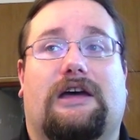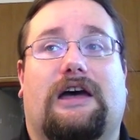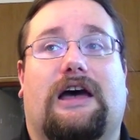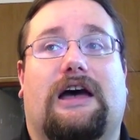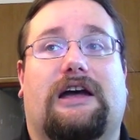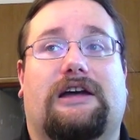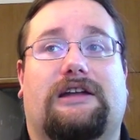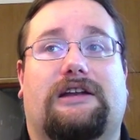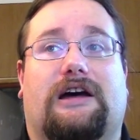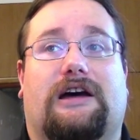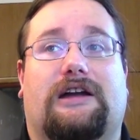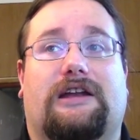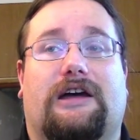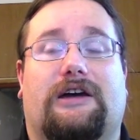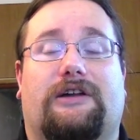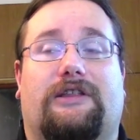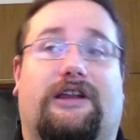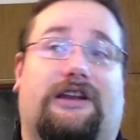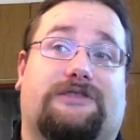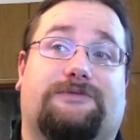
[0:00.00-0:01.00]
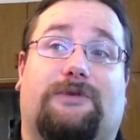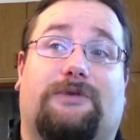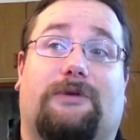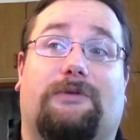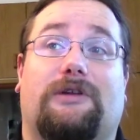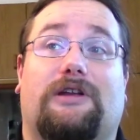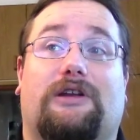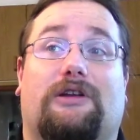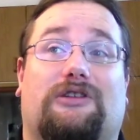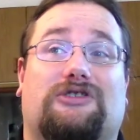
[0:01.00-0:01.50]
And I know that it's
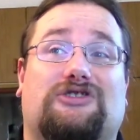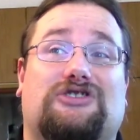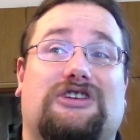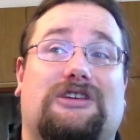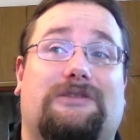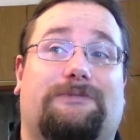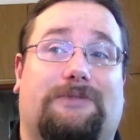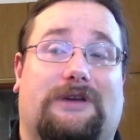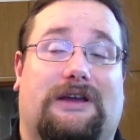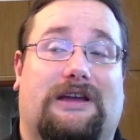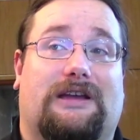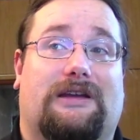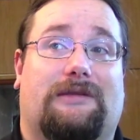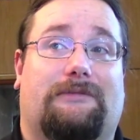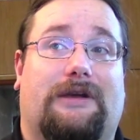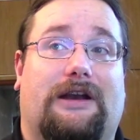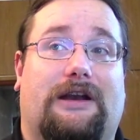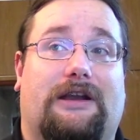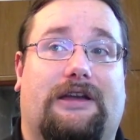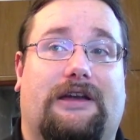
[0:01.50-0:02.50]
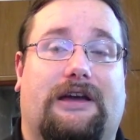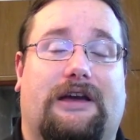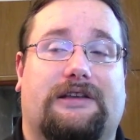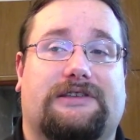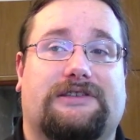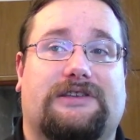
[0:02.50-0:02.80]
probably a lot cheaper in America,